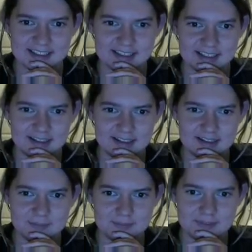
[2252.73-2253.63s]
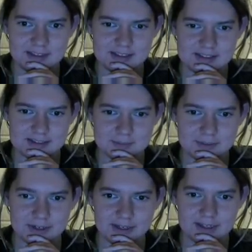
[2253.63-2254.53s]
These look
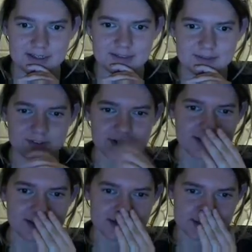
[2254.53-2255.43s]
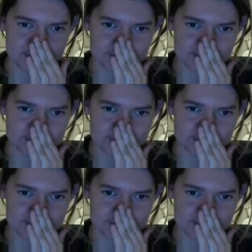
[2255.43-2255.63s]
pretty. I'll try these out.